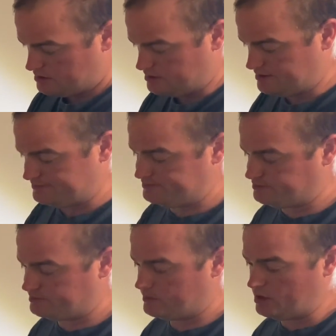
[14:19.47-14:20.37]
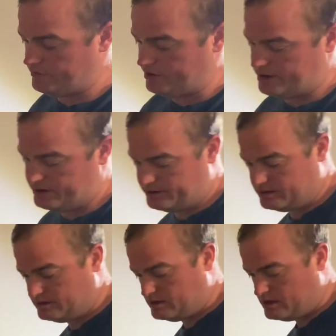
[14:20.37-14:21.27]
All right. Over here,
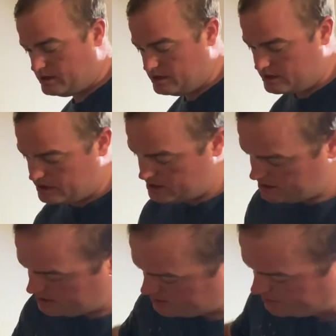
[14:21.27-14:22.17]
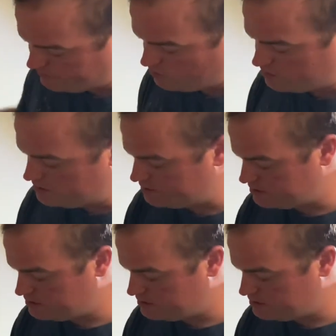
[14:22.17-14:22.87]
if you want to